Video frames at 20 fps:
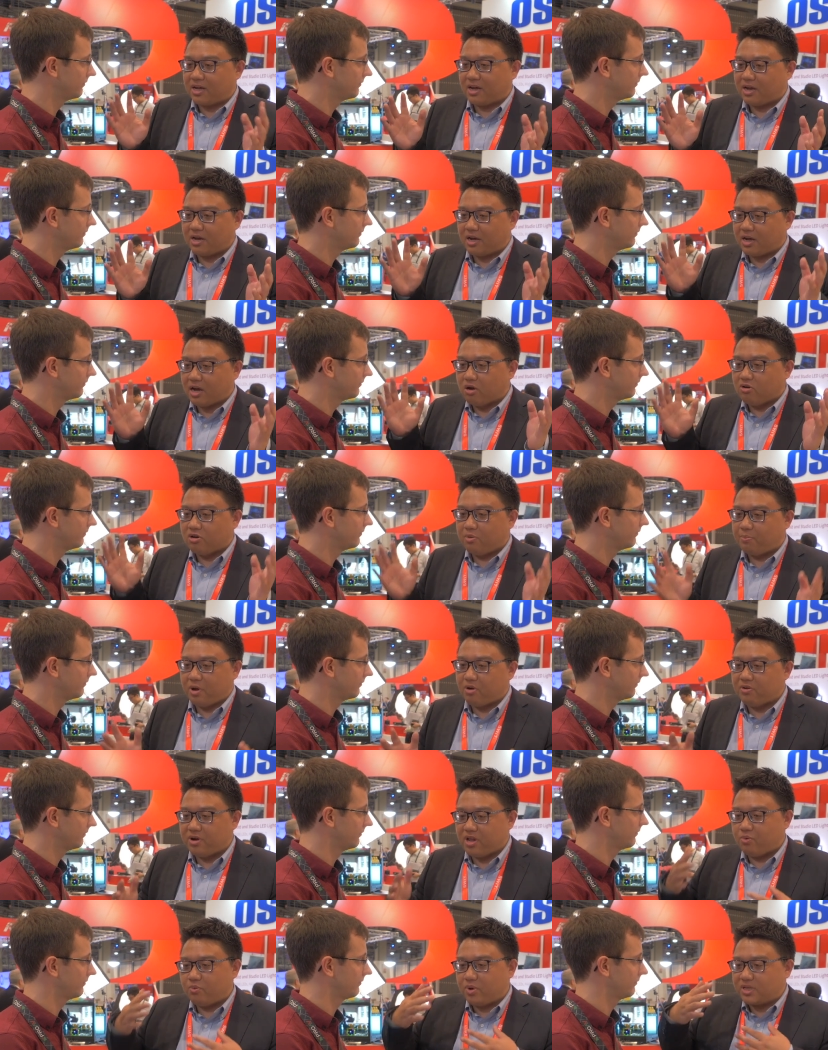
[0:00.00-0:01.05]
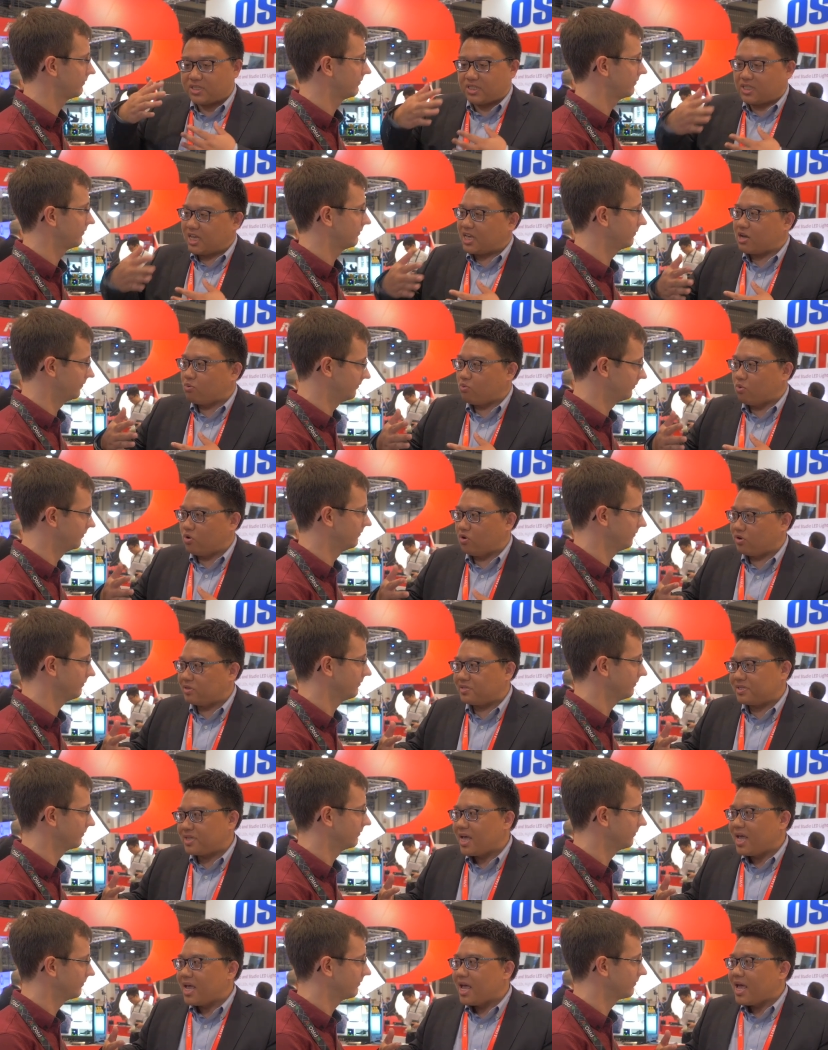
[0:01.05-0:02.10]
Speaker 1: an old building with thick
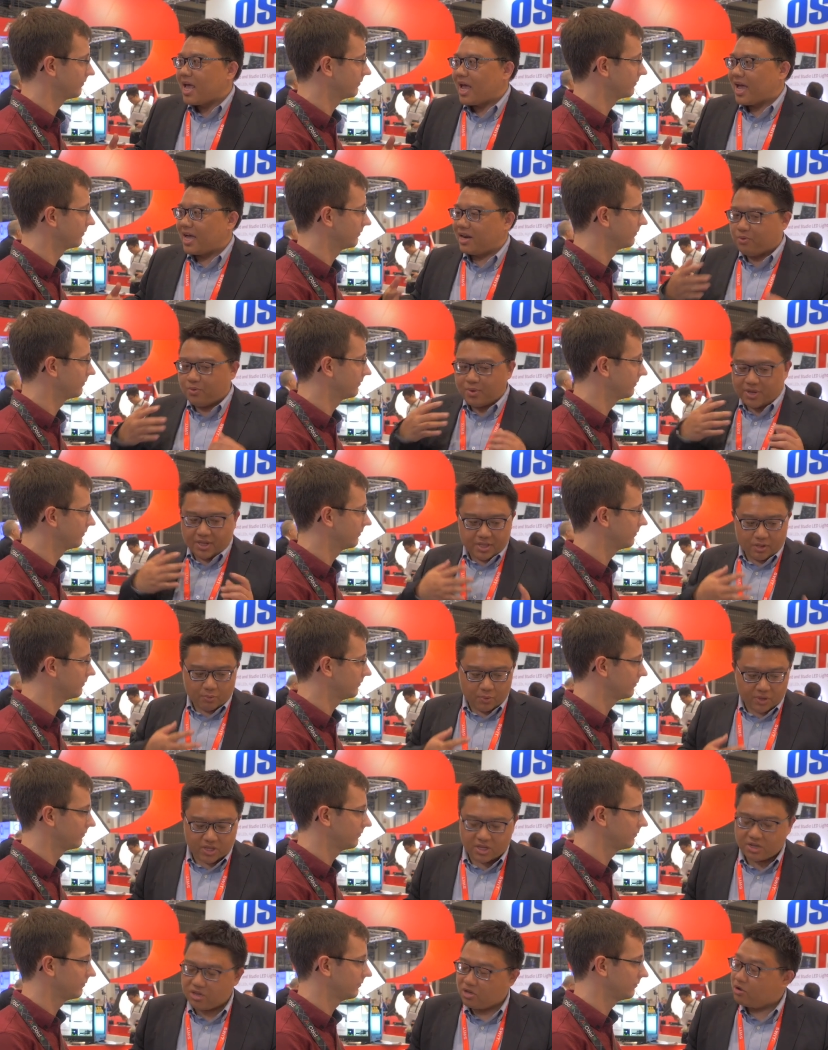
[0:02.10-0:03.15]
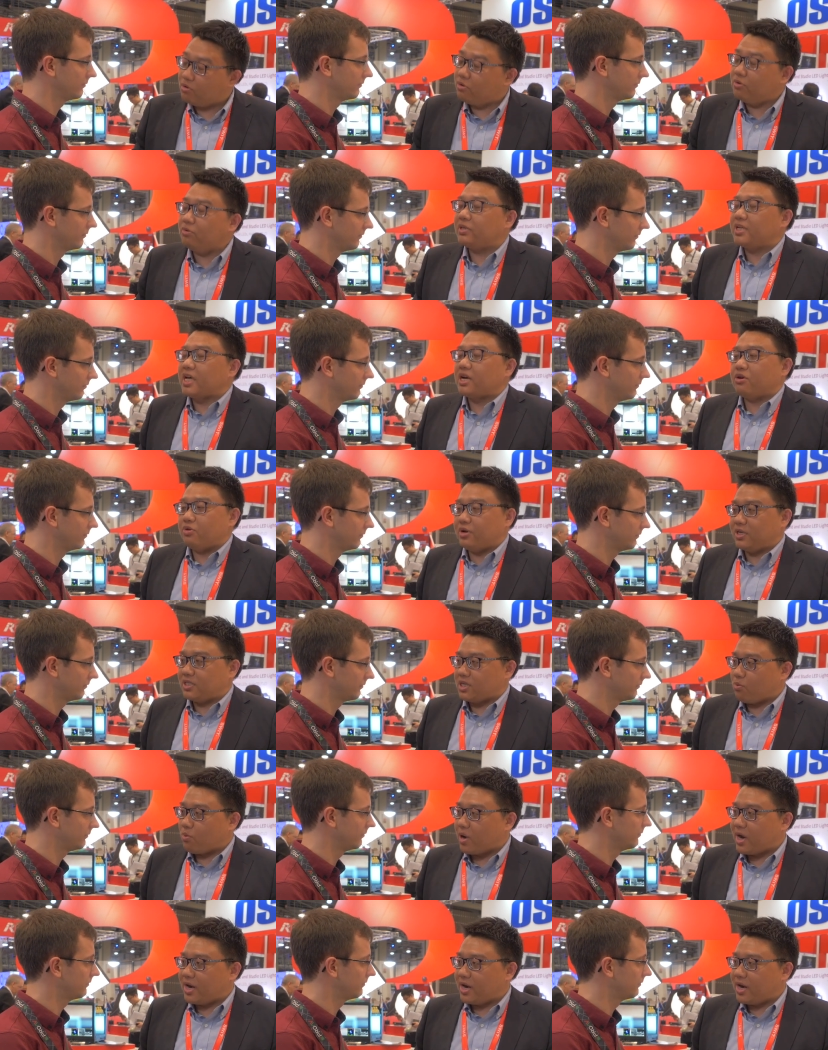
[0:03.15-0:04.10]
walls, and with a new generation